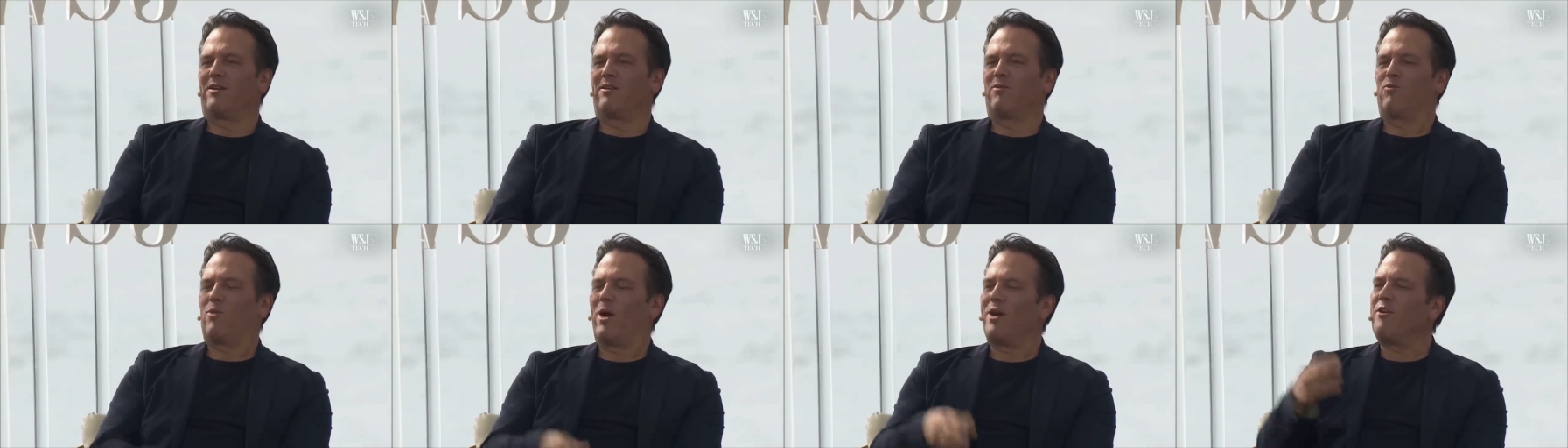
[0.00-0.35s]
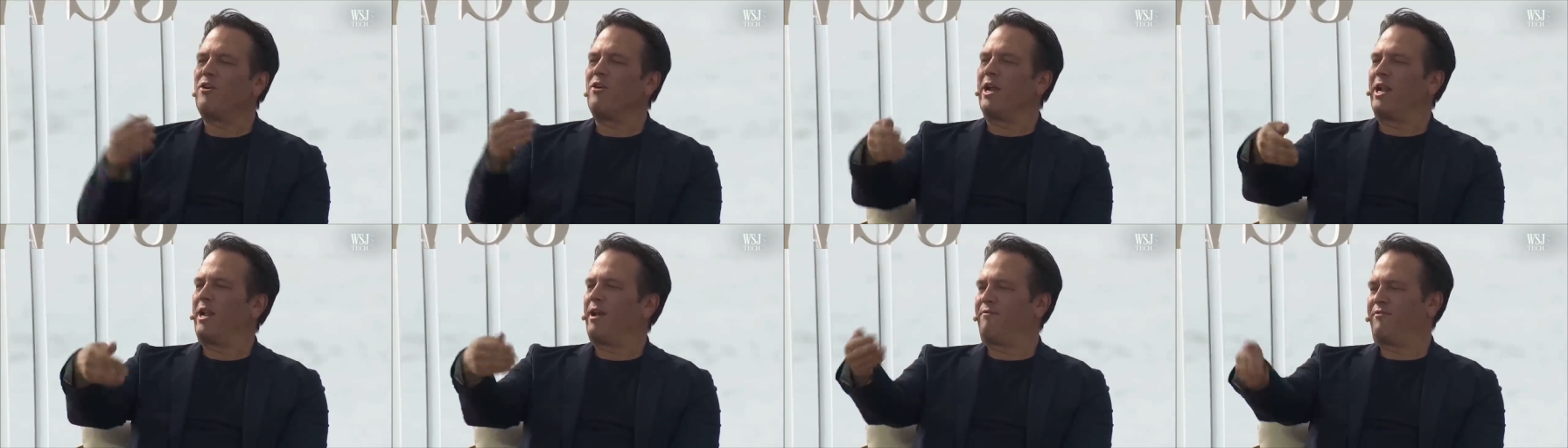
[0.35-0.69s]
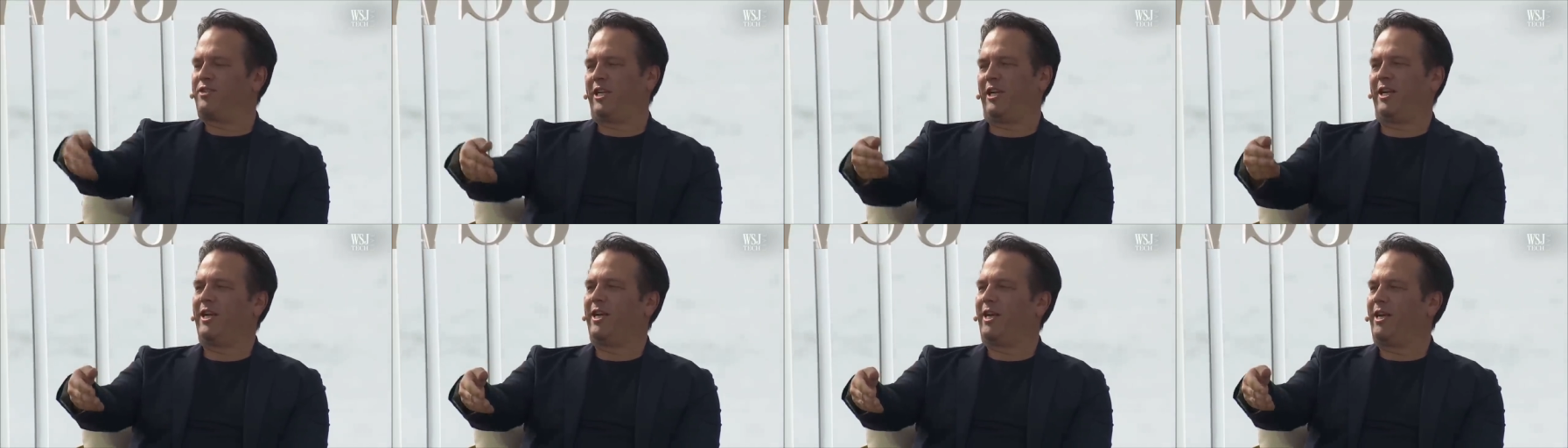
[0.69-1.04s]
Whether
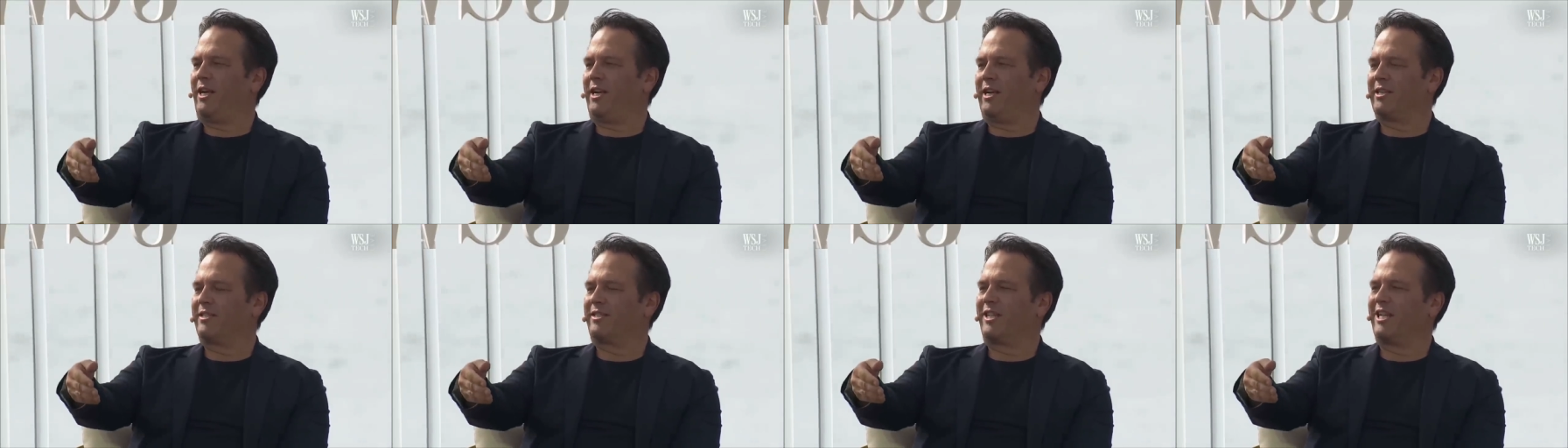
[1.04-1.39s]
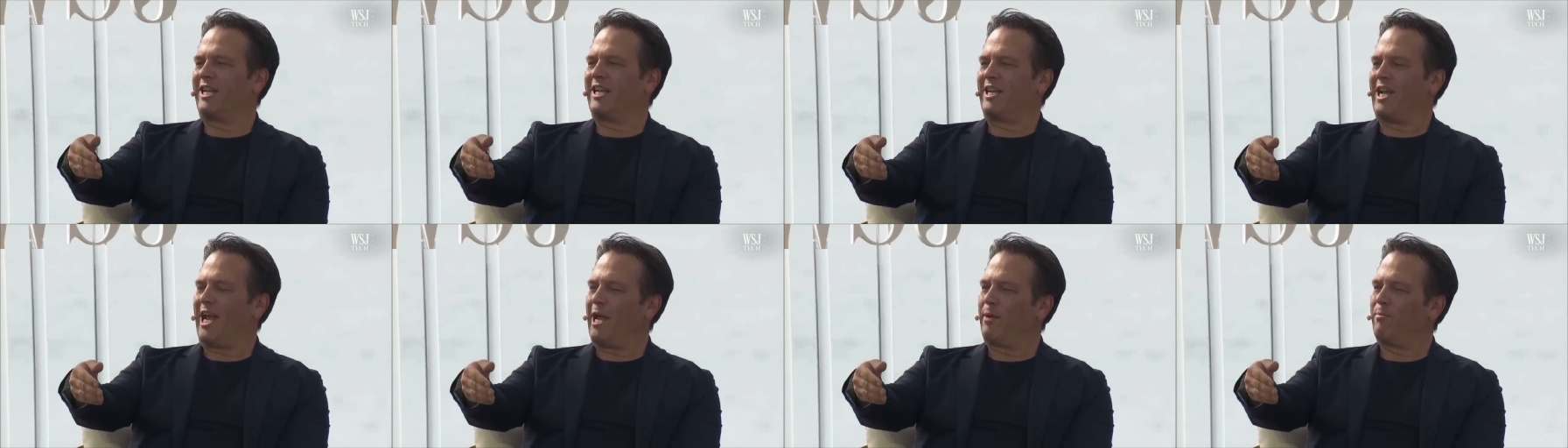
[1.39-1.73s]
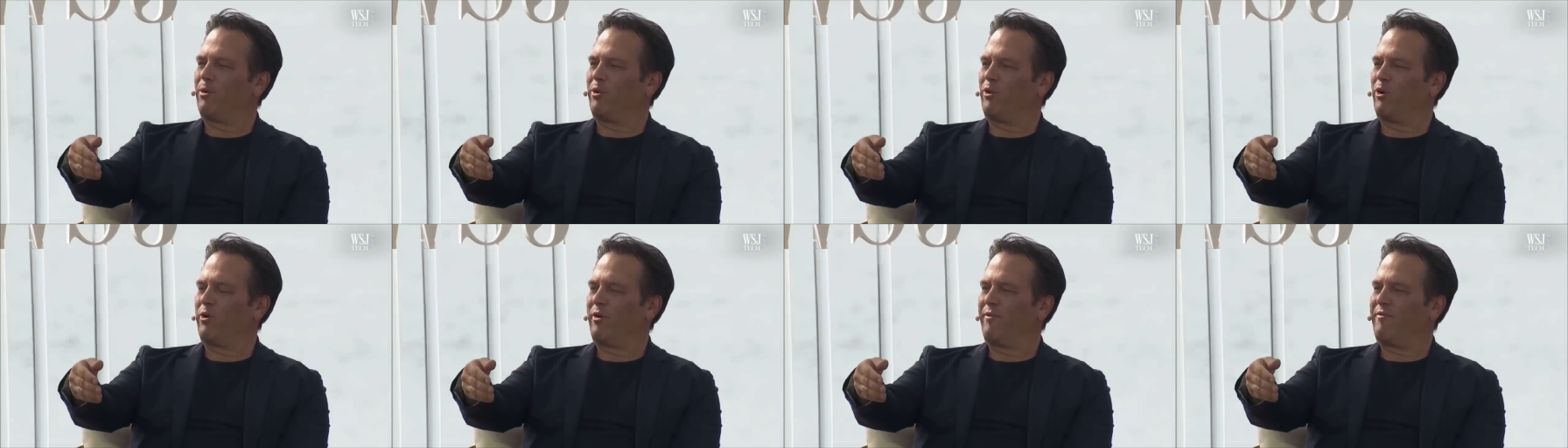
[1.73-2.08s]
NFT is the
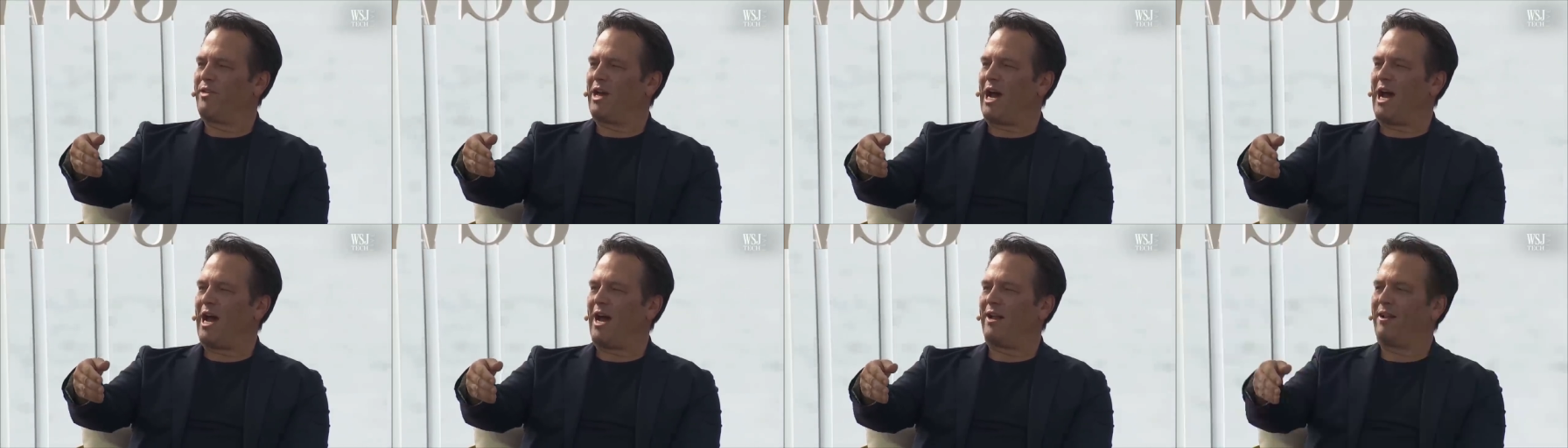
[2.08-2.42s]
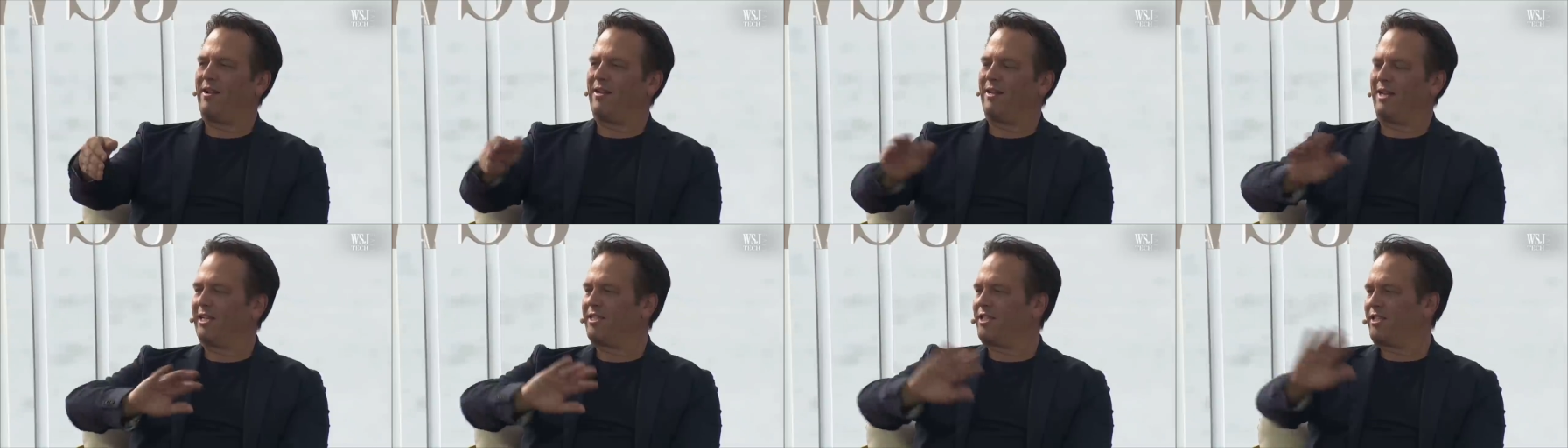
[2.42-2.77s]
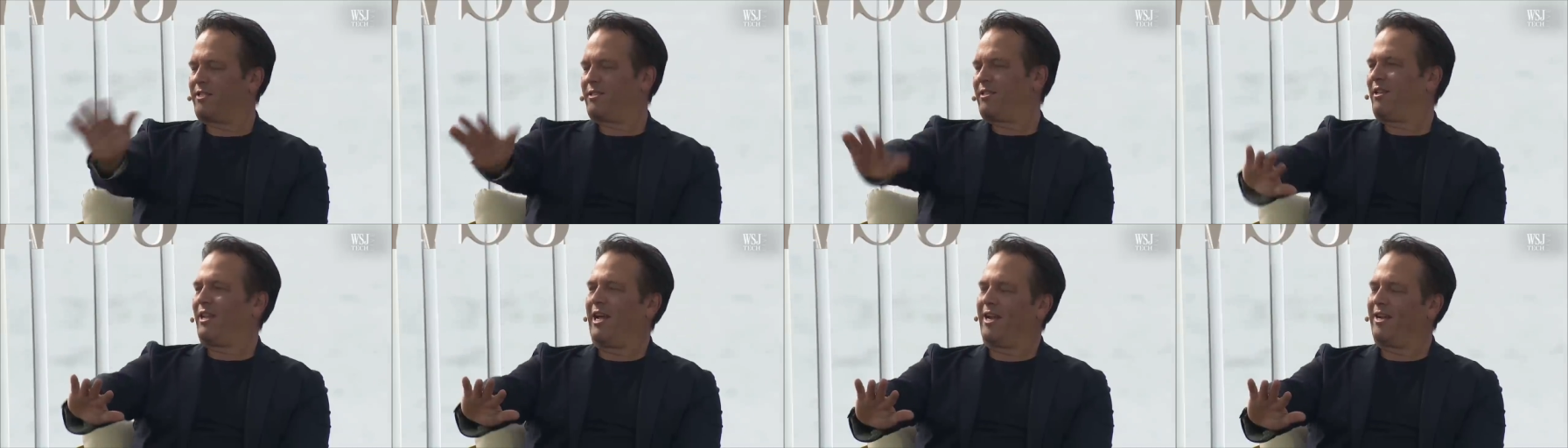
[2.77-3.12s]
enabler of that,
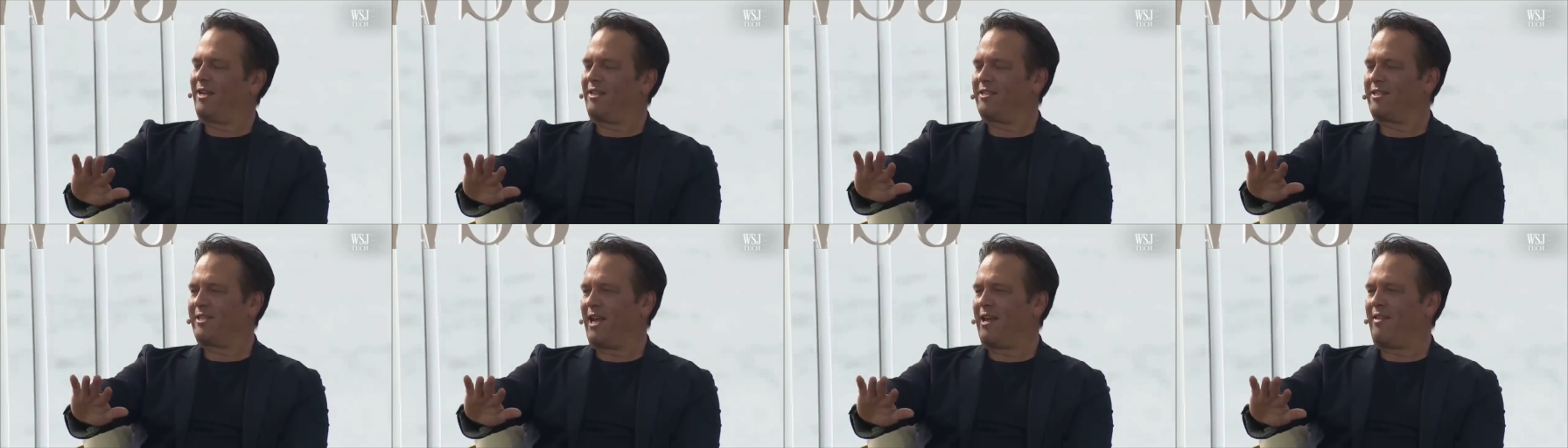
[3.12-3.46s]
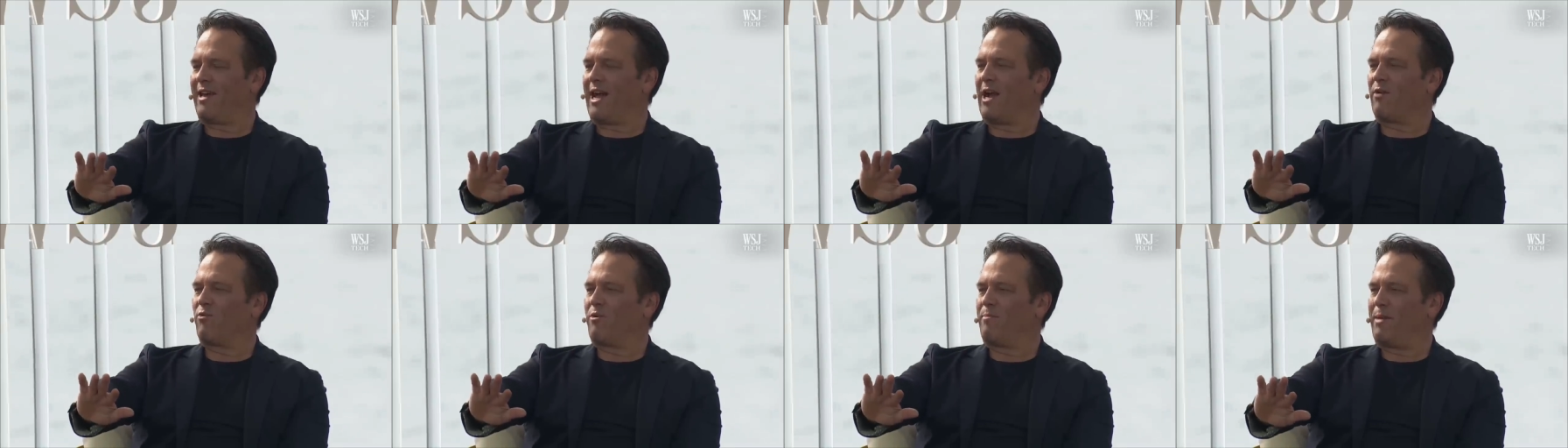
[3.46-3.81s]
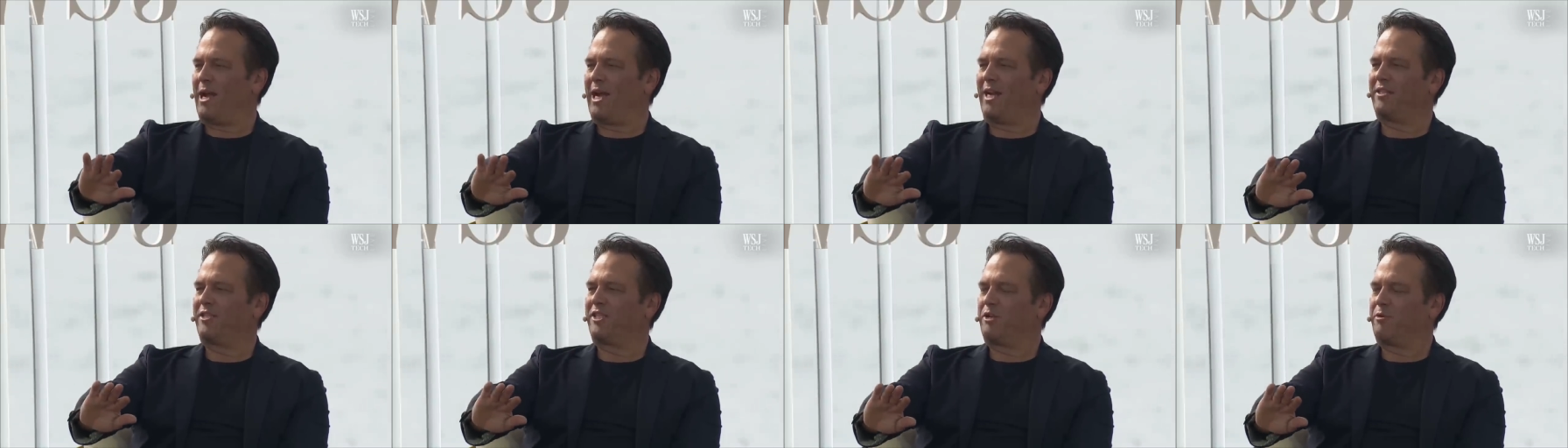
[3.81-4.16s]
let's like say that
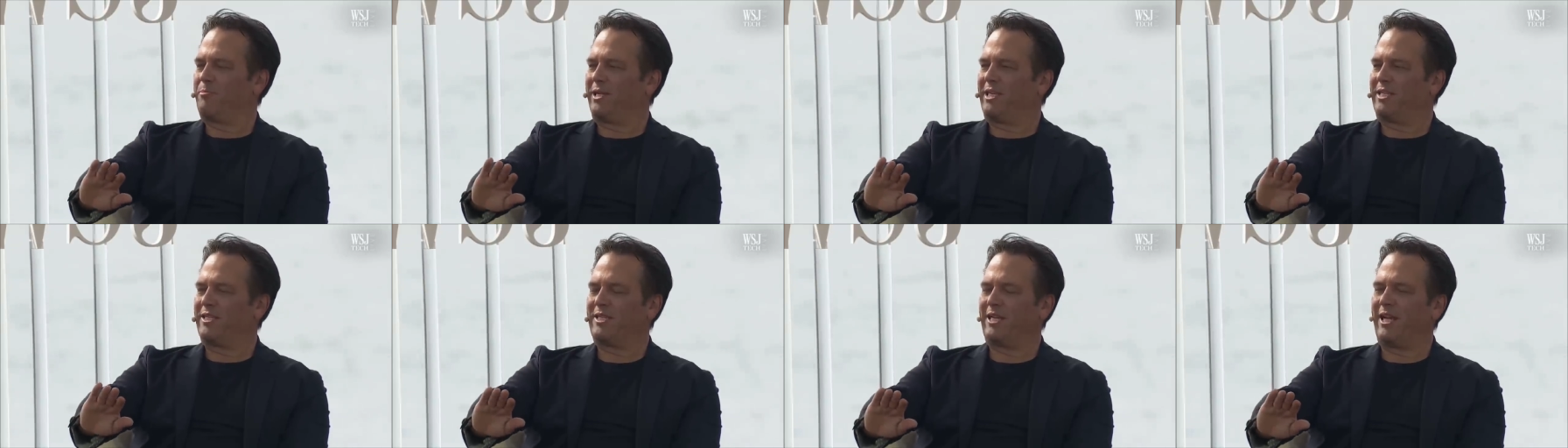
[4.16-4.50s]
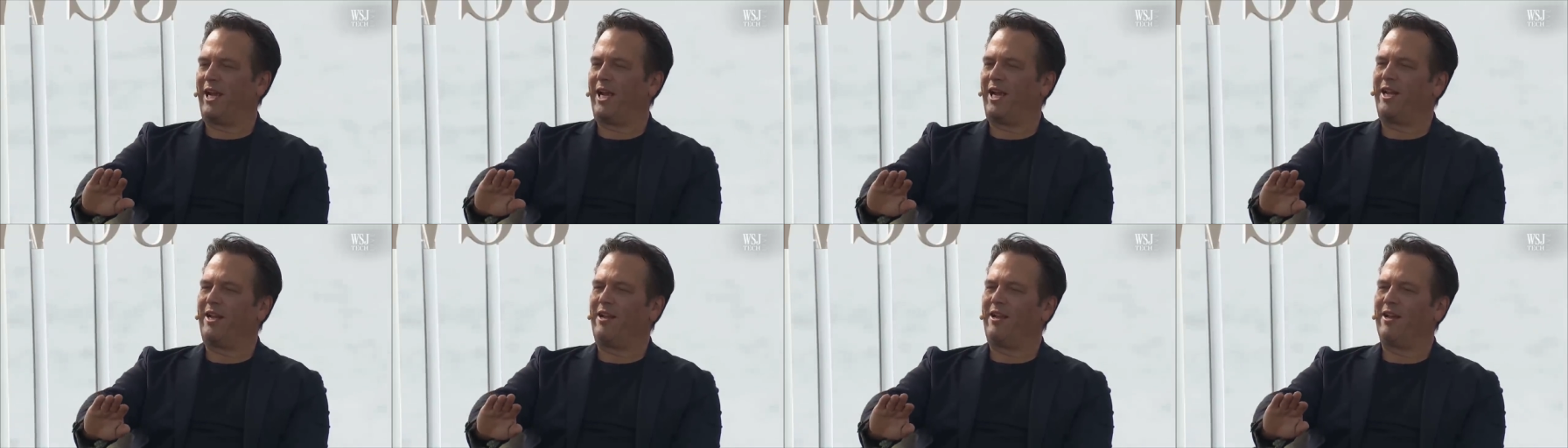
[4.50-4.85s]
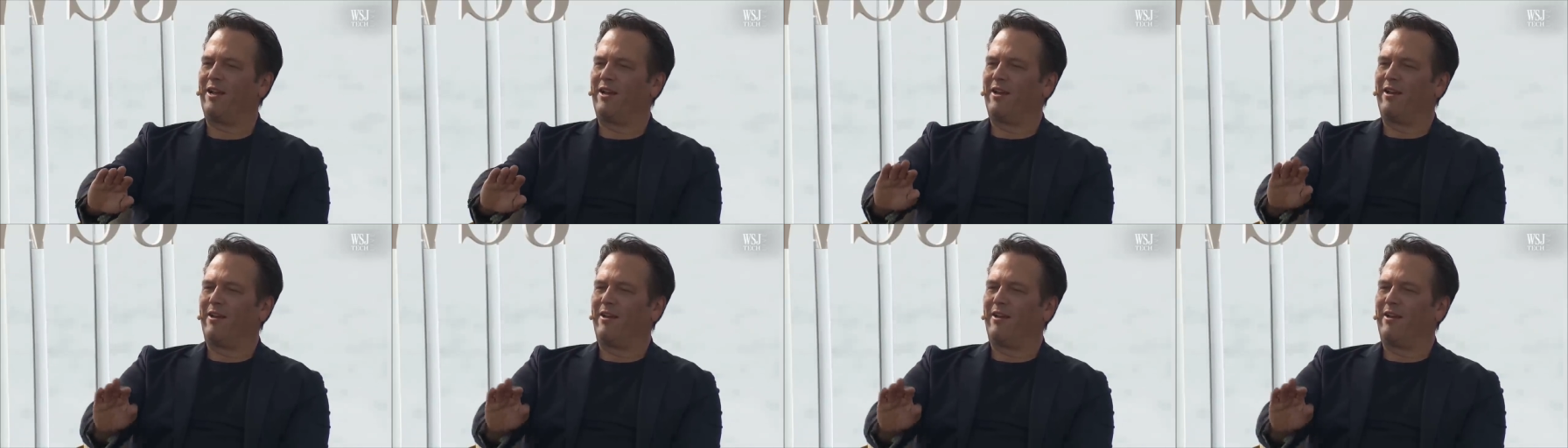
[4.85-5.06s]
remains to be seen.